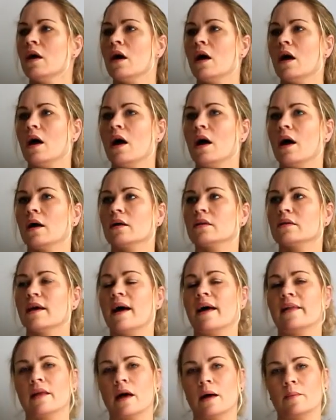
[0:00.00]
And
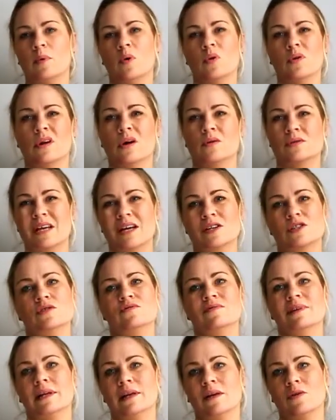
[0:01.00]
at that point I was
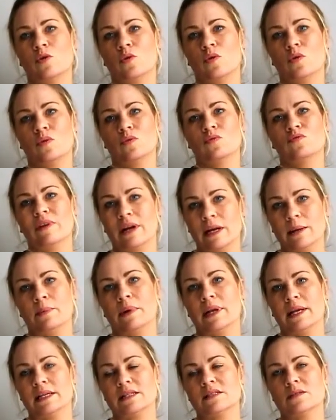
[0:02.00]
actually really
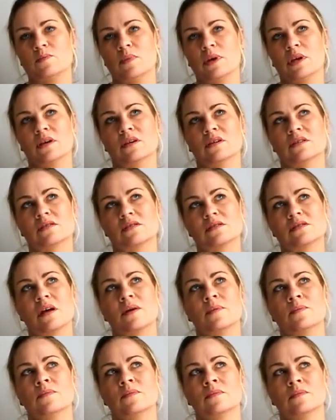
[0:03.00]
pleased, because
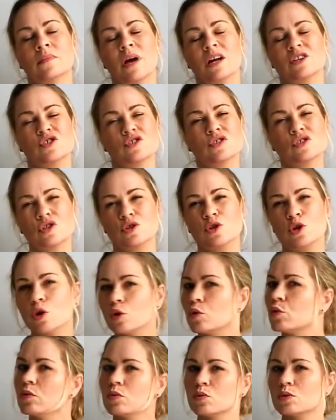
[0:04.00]
I just
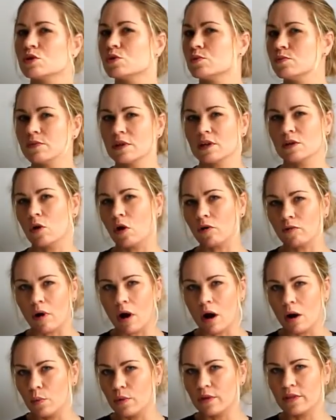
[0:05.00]
knew there was something not
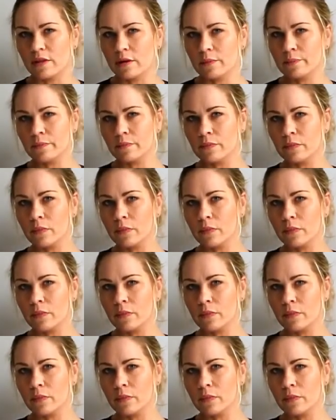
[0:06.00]
right with them.